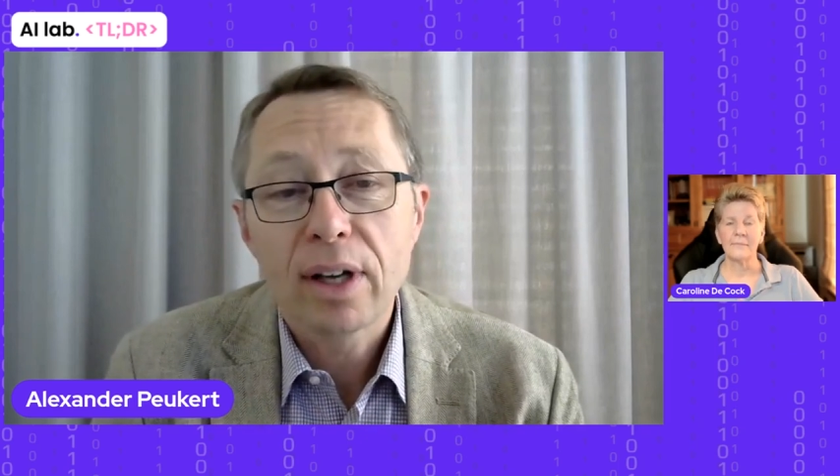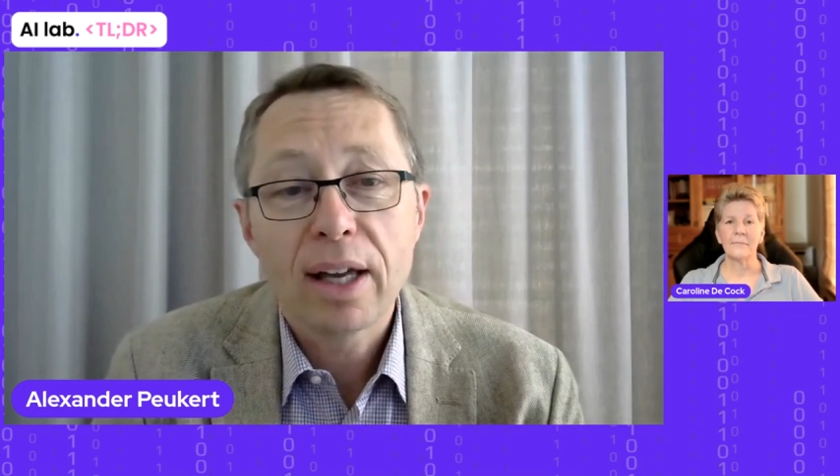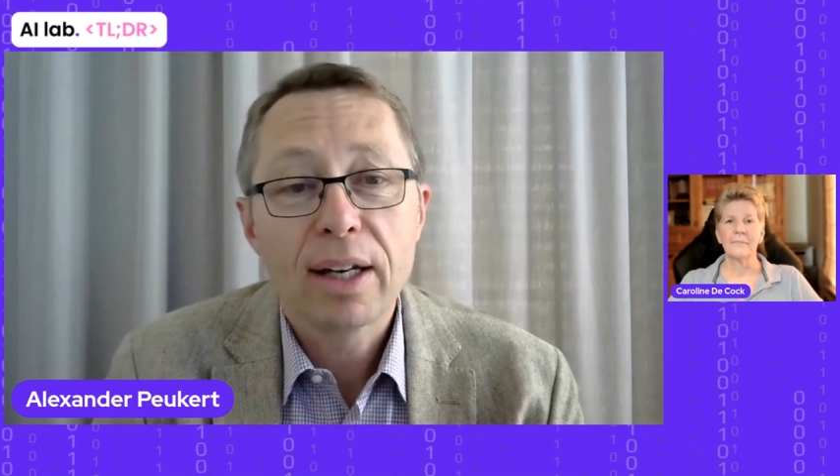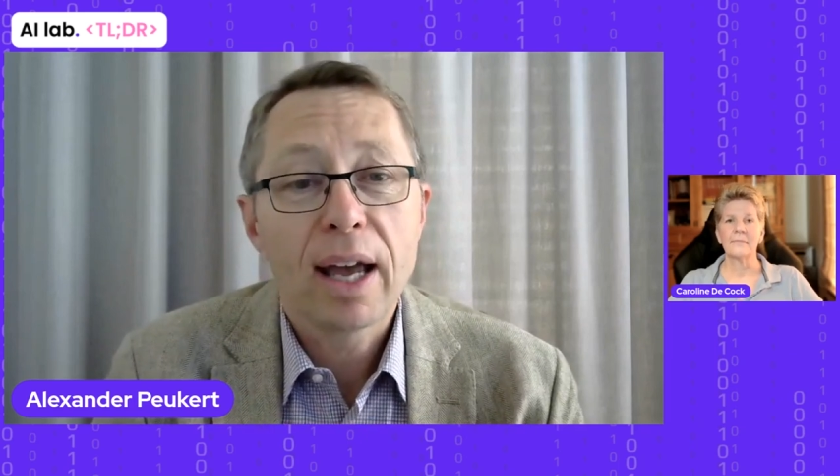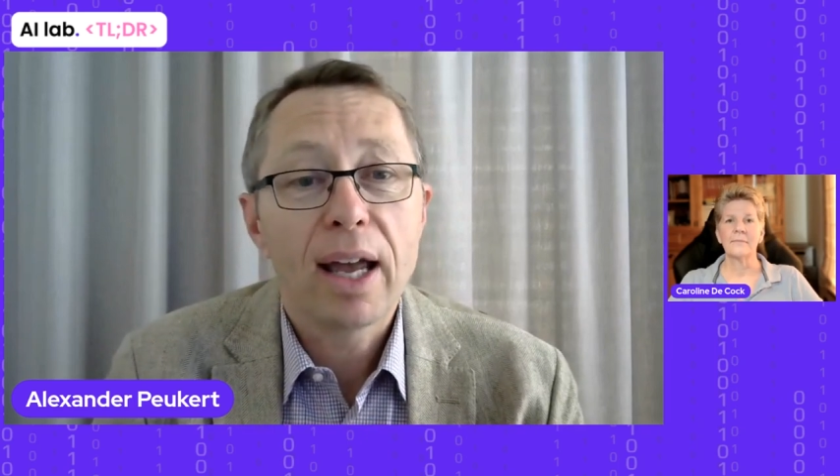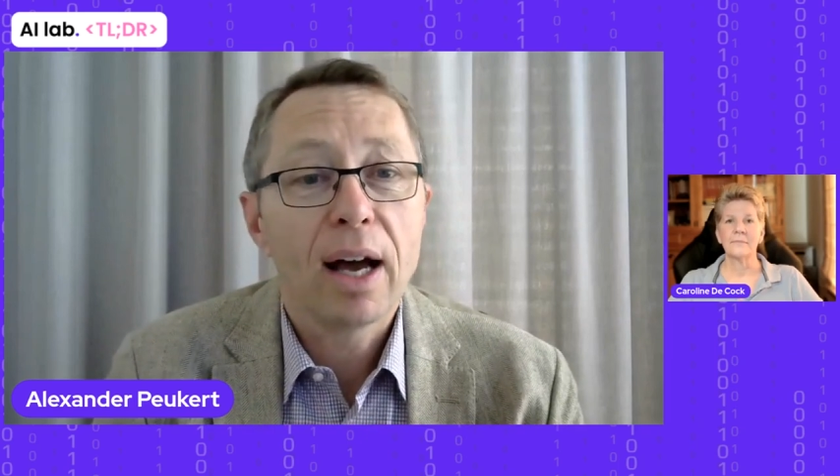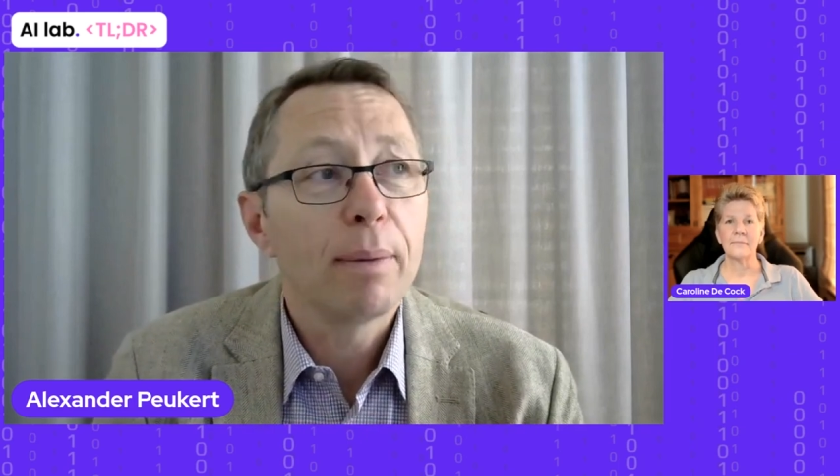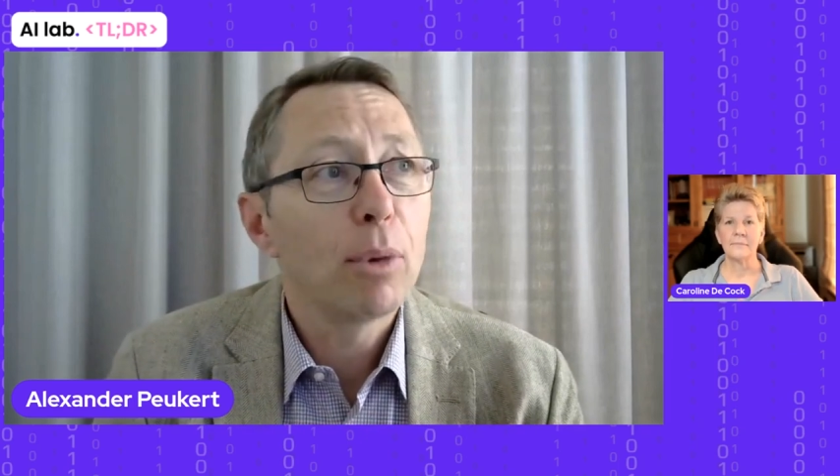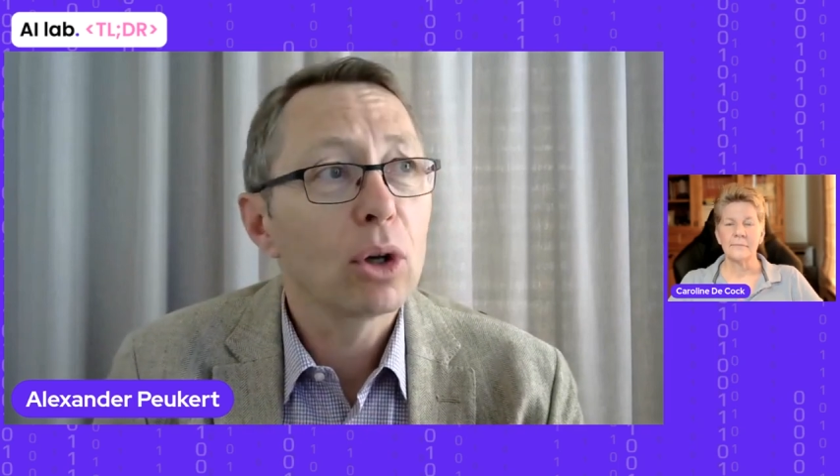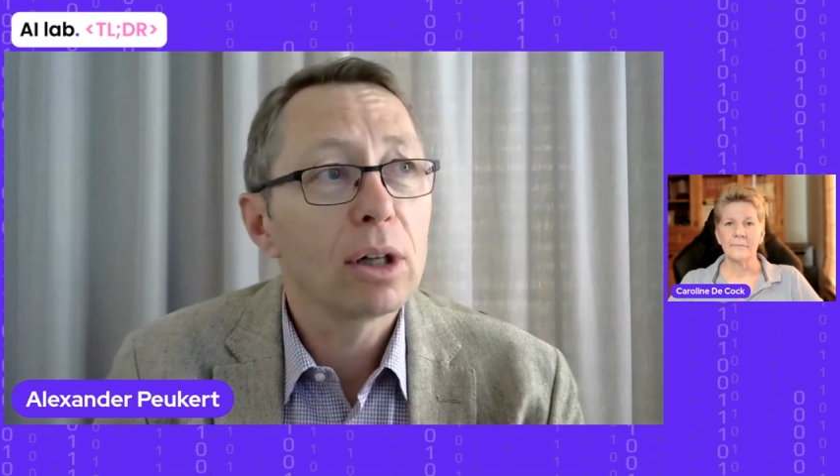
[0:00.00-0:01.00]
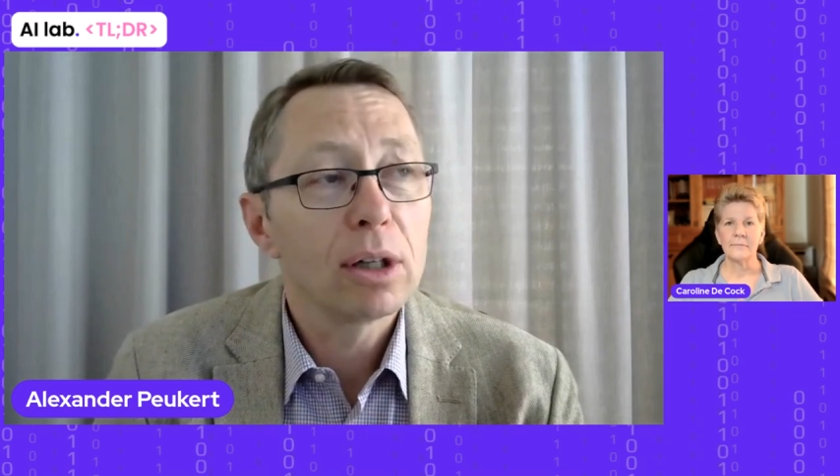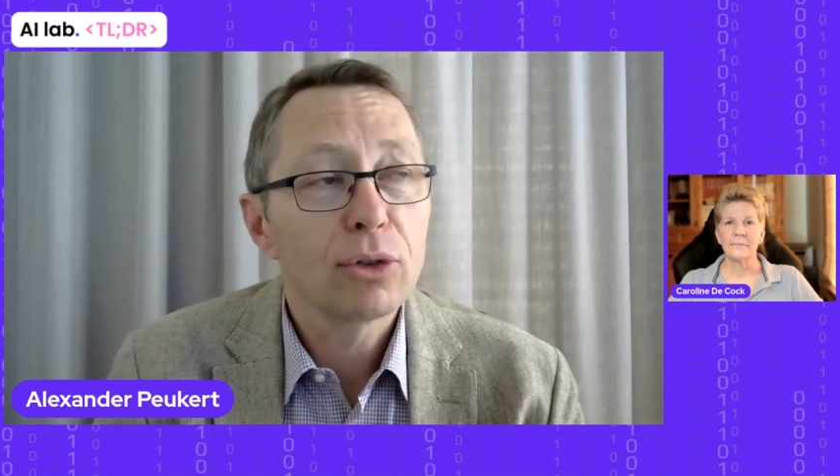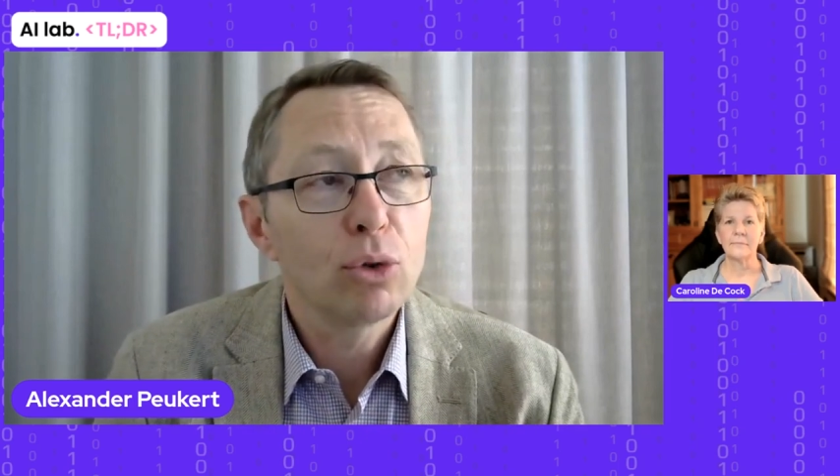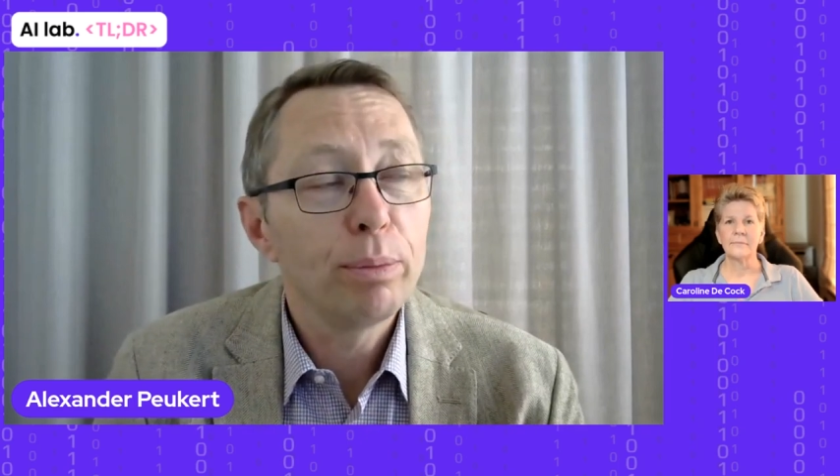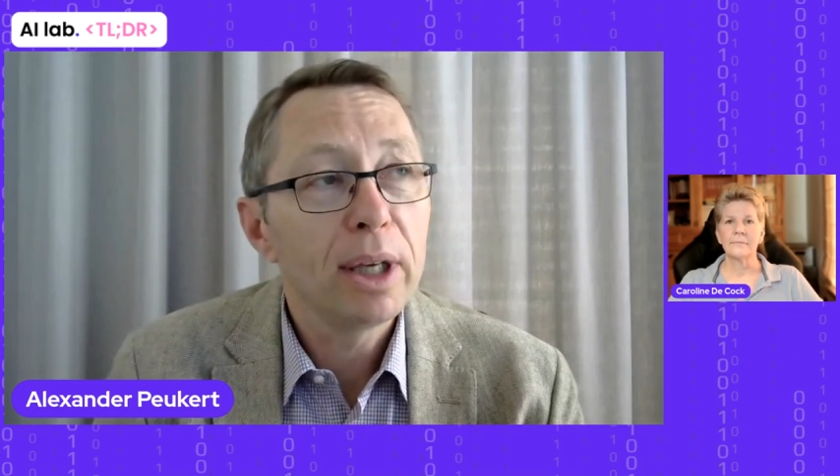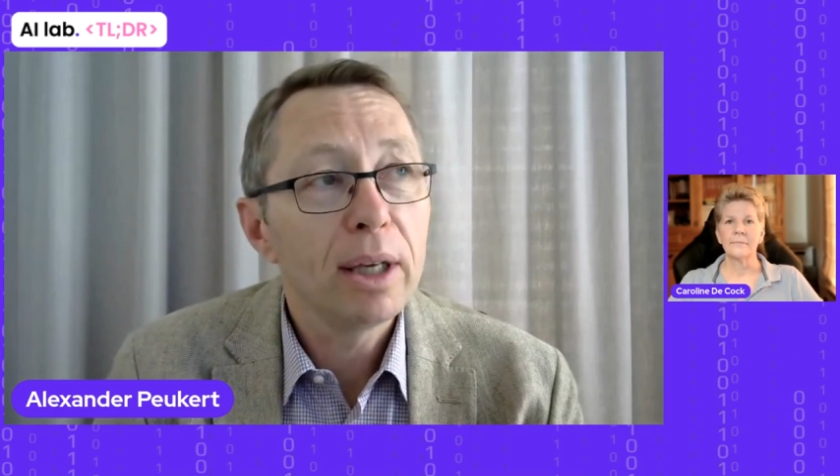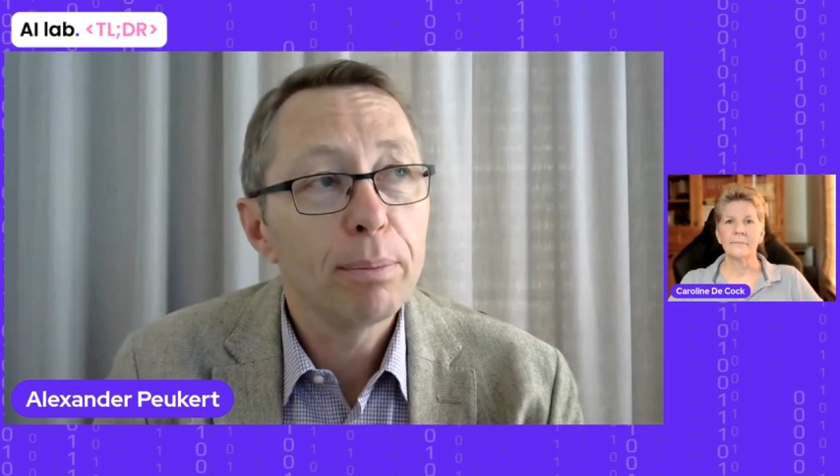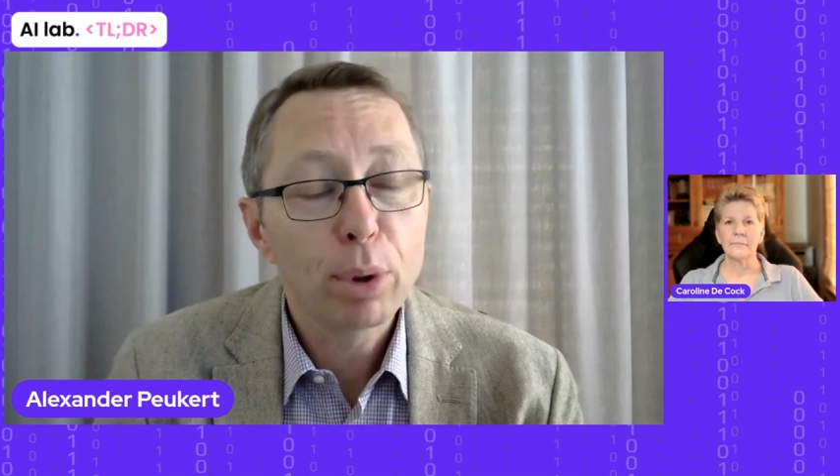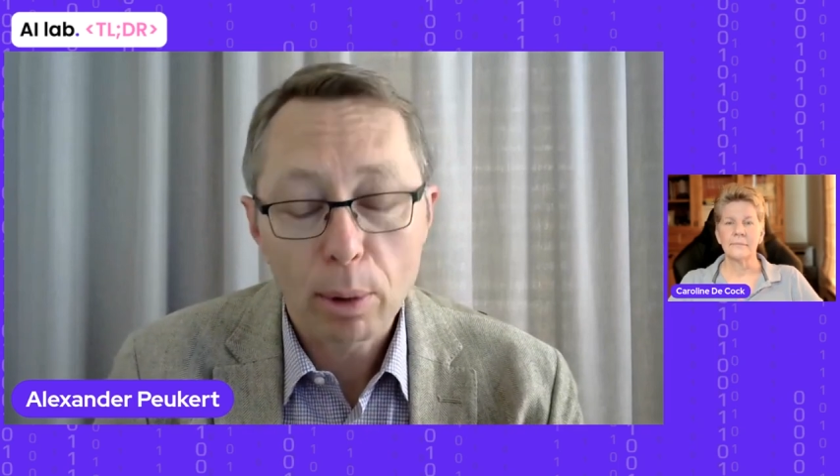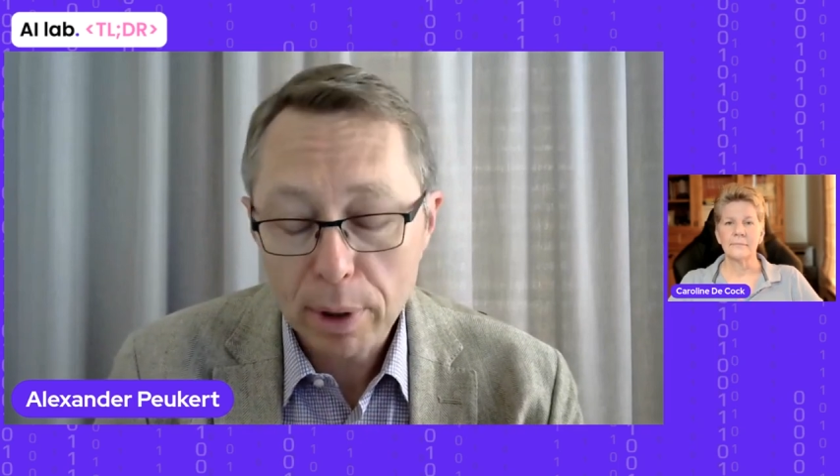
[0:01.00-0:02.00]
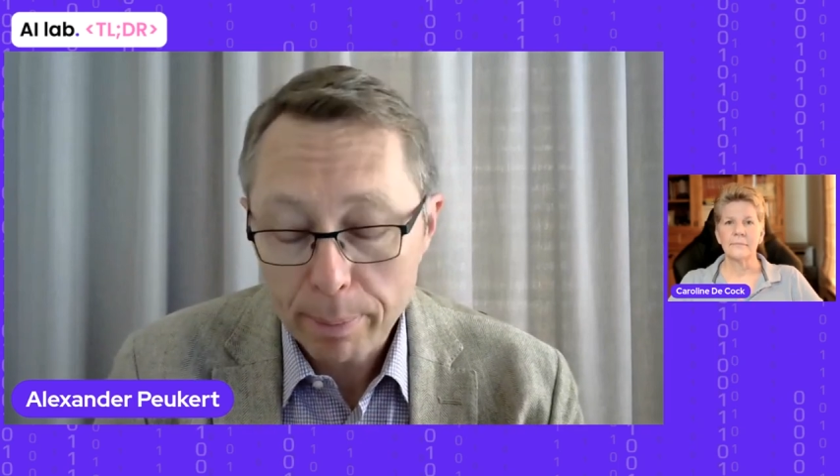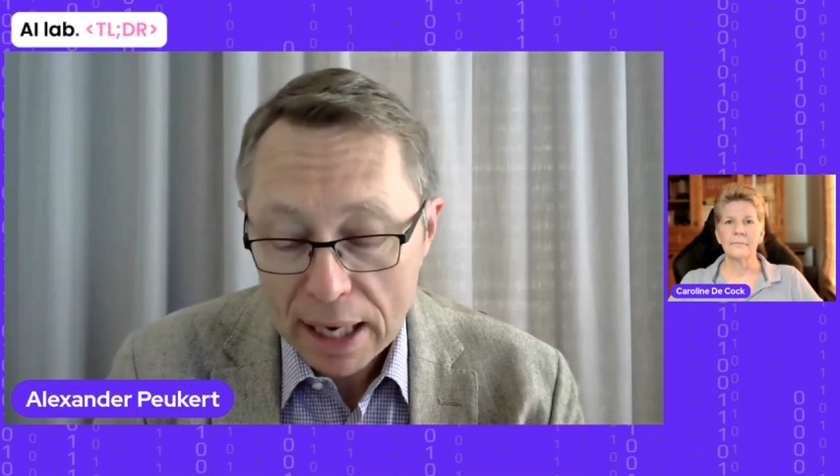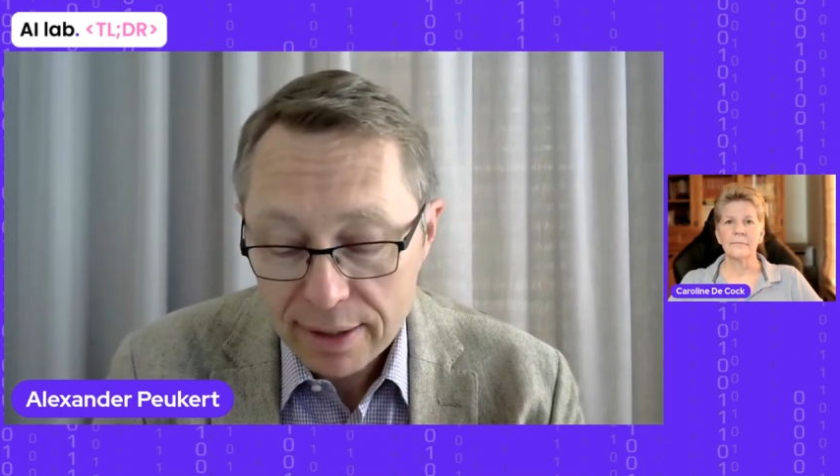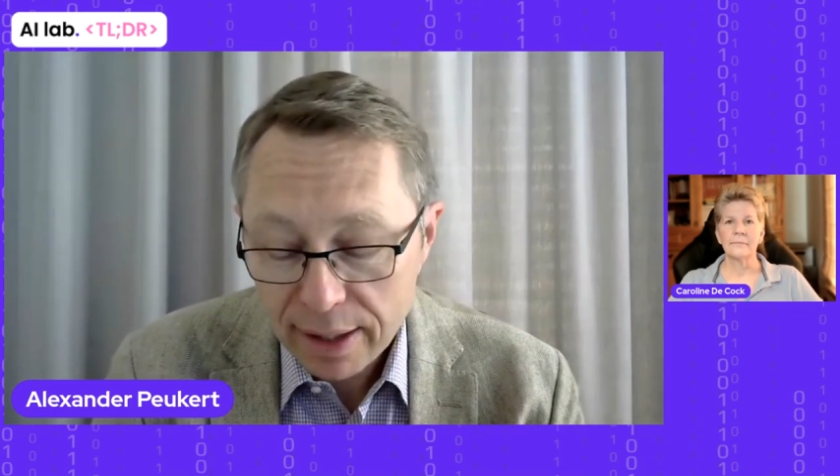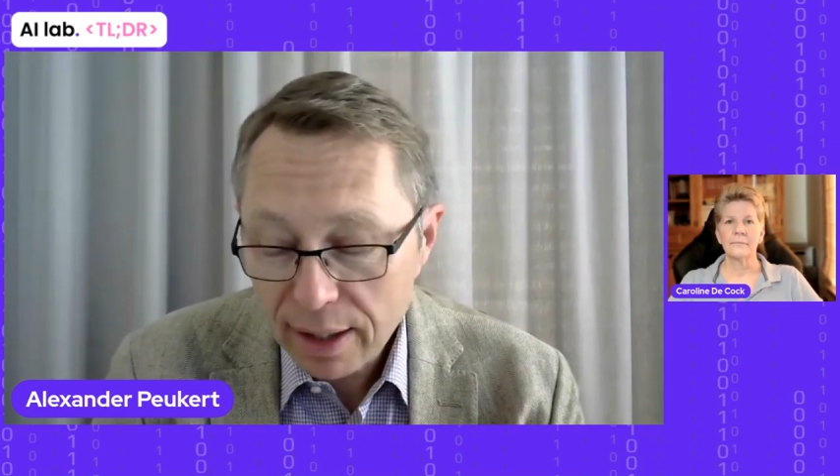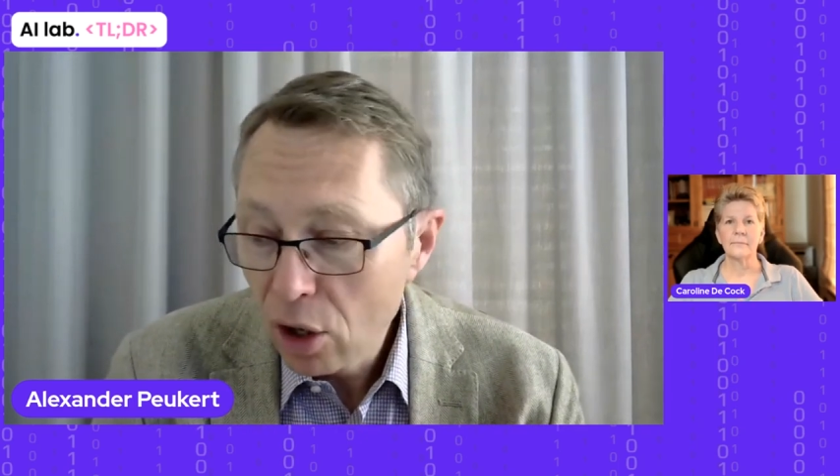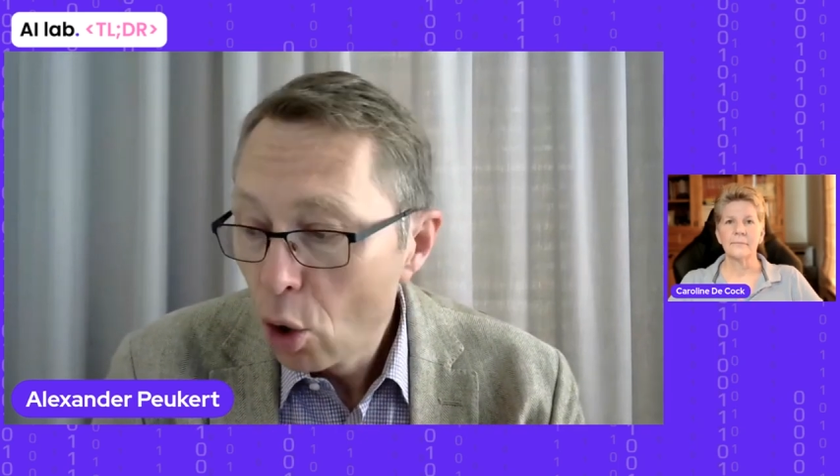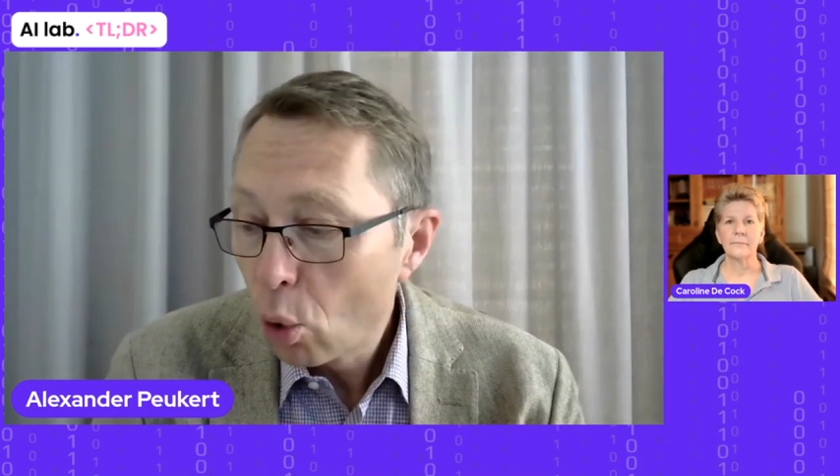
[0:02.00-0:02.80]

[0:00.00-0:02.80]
an AI model to be problematic,